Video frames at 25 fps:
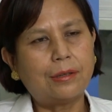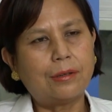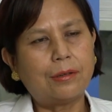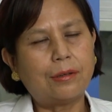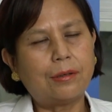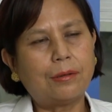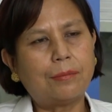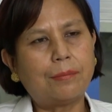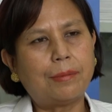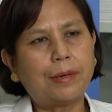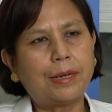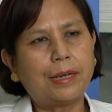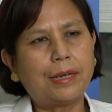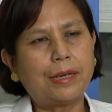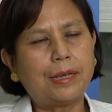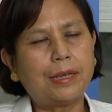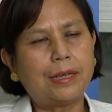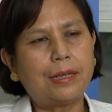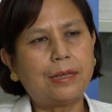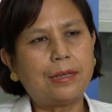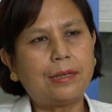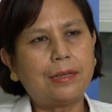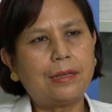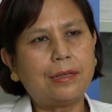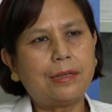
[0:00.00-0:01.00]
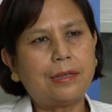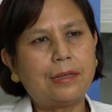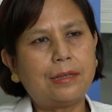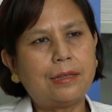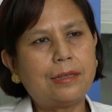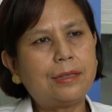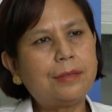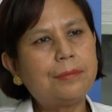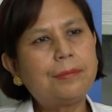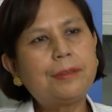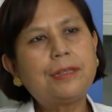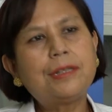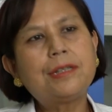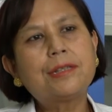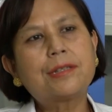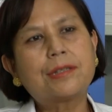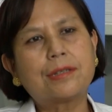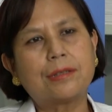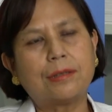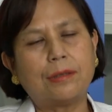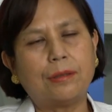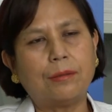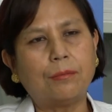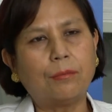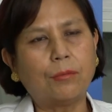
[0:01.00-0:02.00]
or by
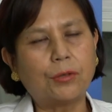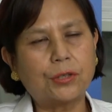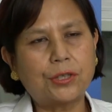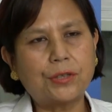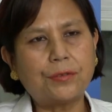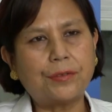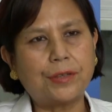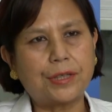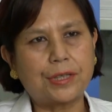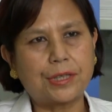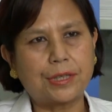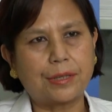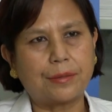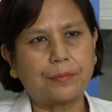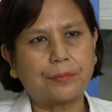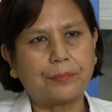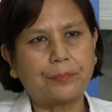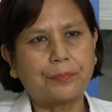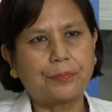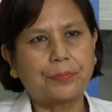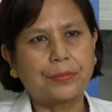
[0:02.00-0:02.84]
anybody's motivation.